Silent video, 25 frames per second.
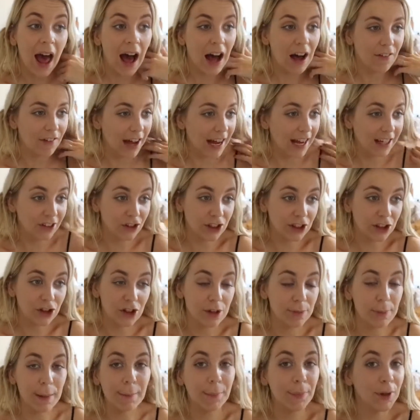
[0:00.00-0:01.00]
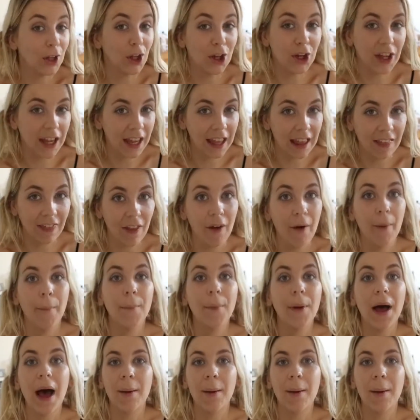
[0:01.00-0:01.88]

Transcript: I've actually just been plucking them.